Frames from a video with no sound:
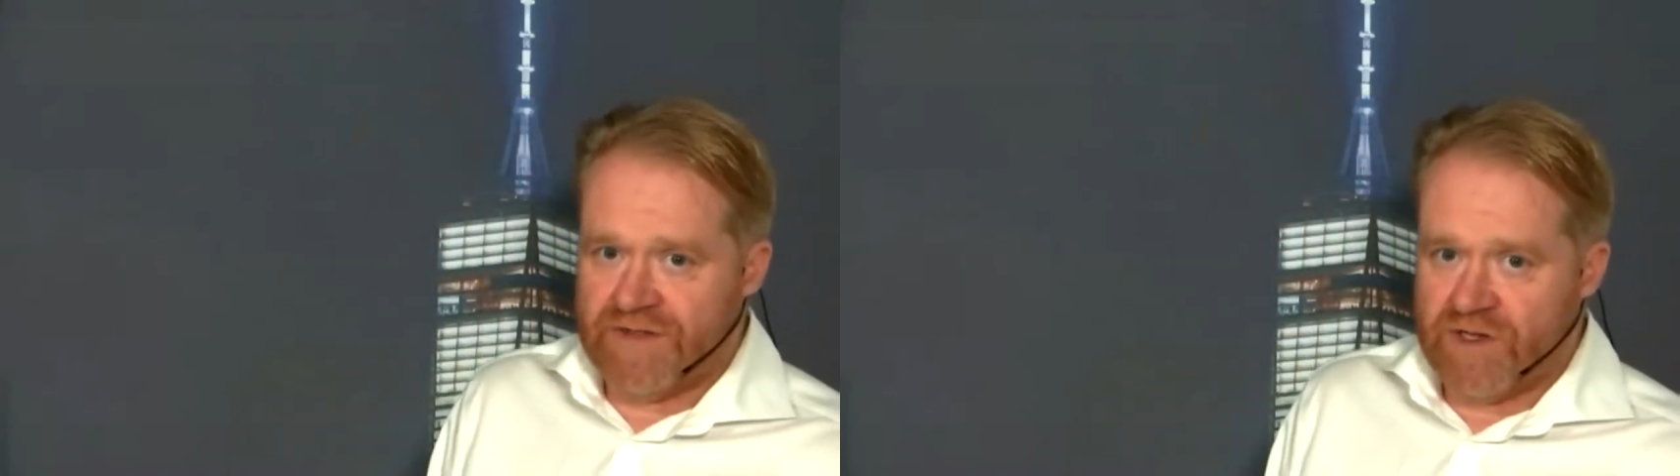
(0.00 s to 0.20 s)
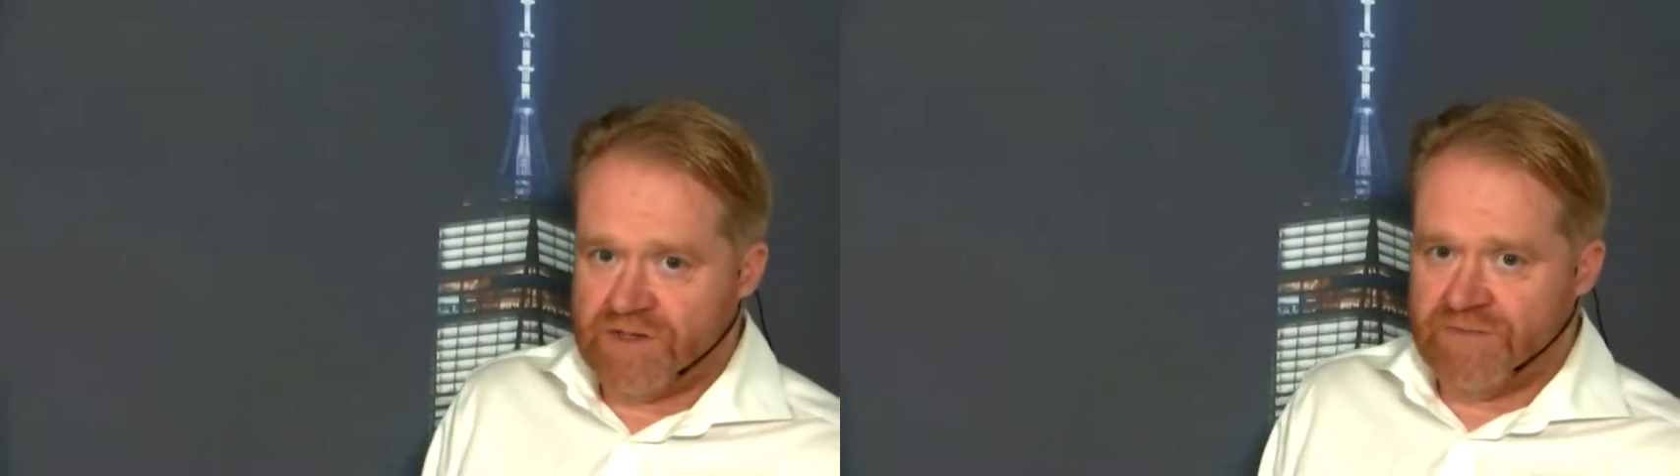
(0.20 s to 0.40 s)
for
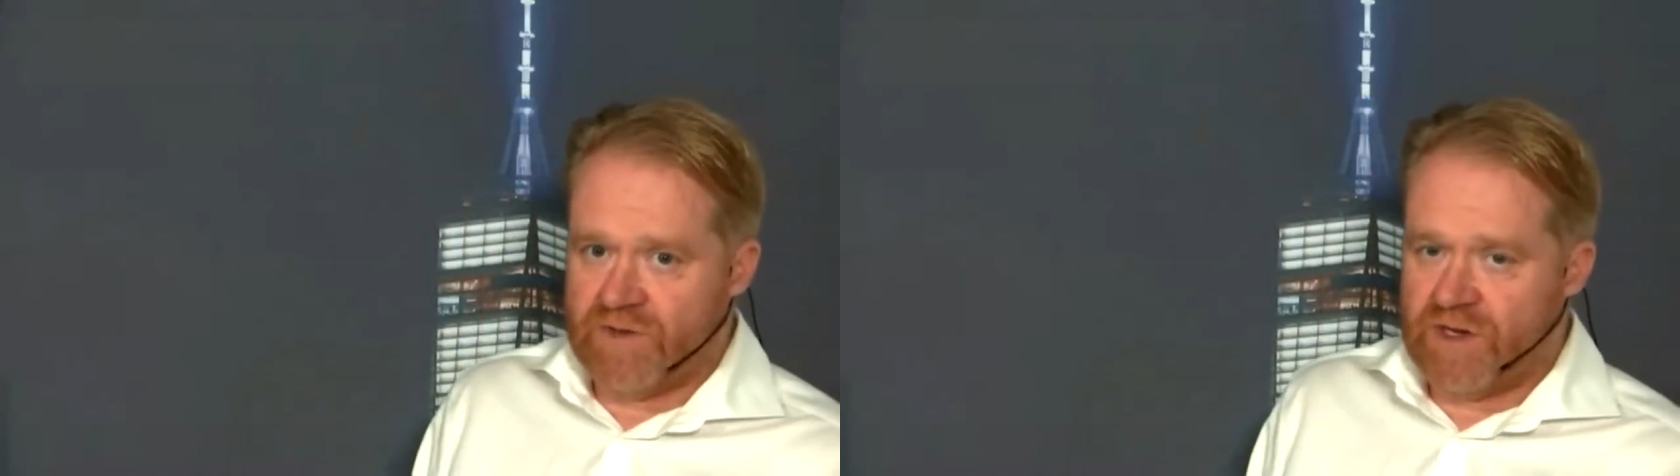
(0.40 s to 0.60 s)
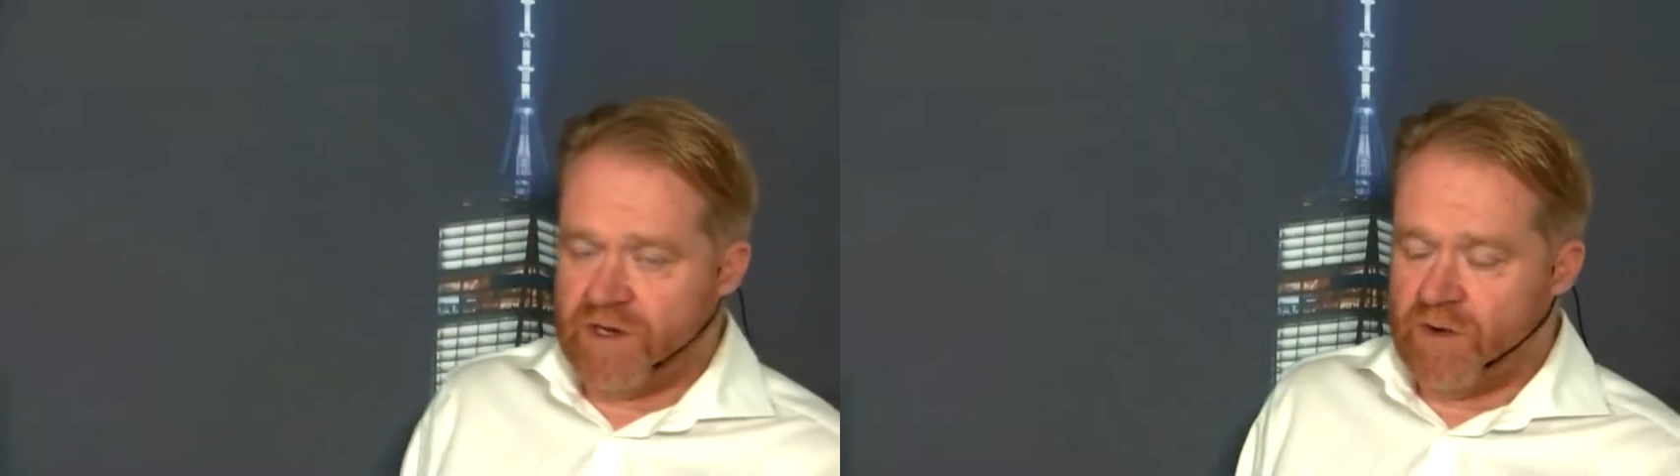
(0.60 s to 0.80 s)
those of you
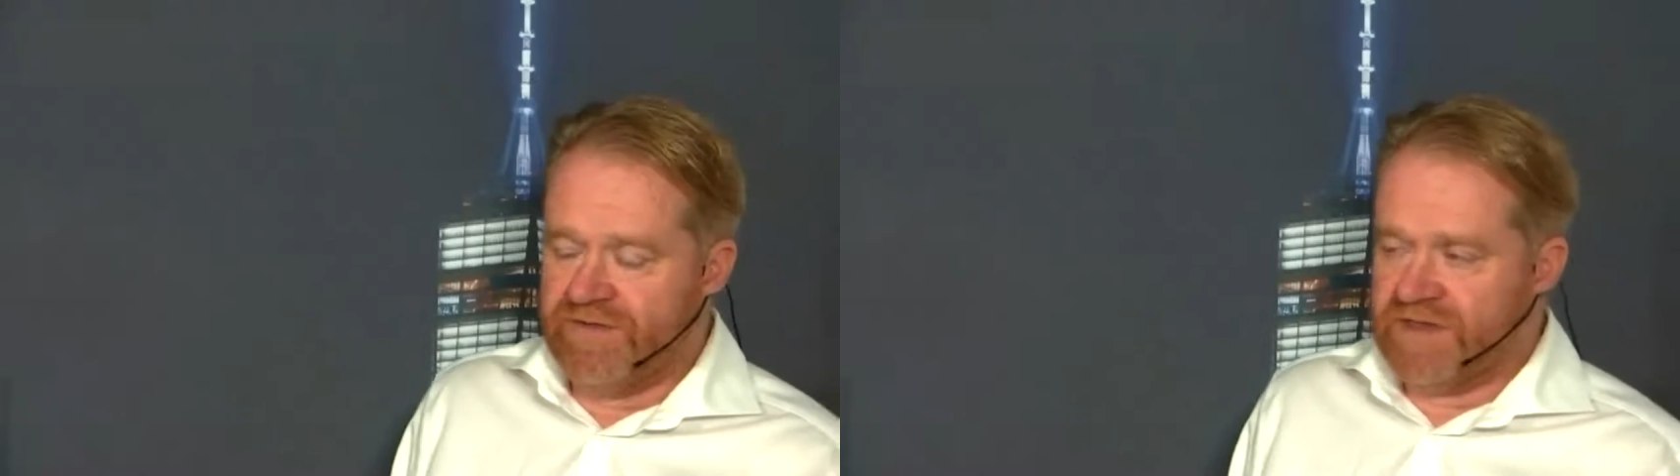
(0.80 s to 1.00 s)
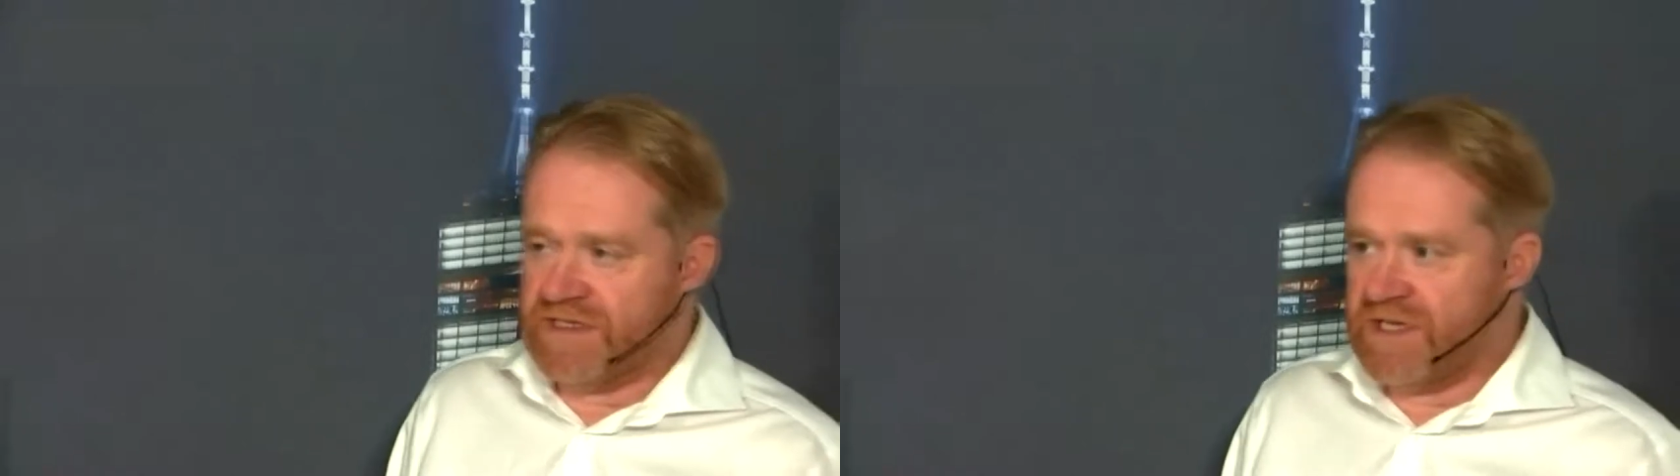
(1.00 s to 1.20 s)
who don't know
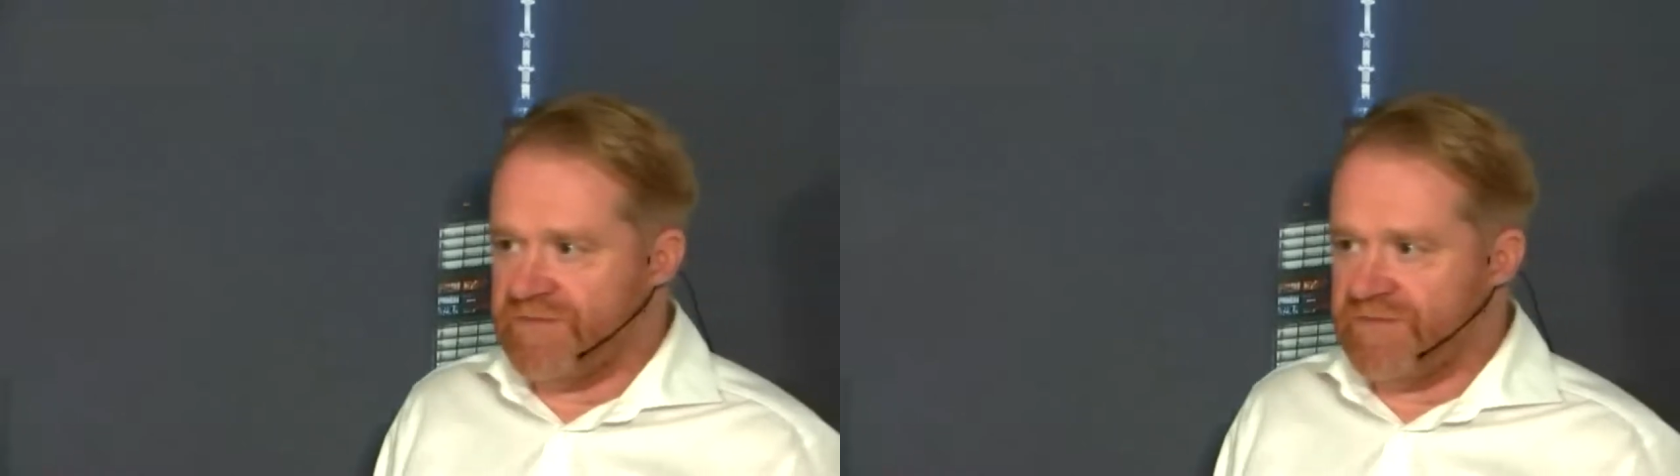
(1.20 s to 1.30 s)
of us.